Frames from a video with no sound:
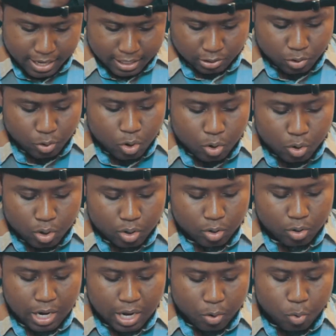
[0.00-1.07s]
So
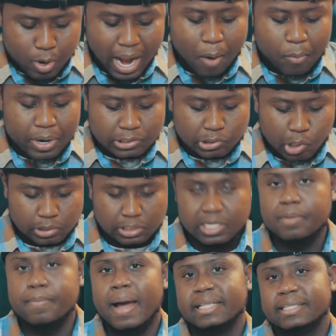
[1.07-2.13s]
what I want to talk to
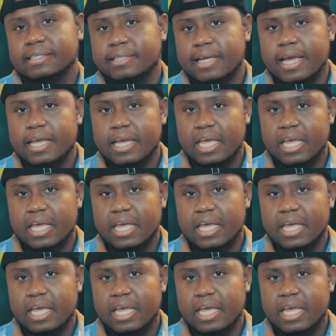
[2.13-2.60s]
you about today,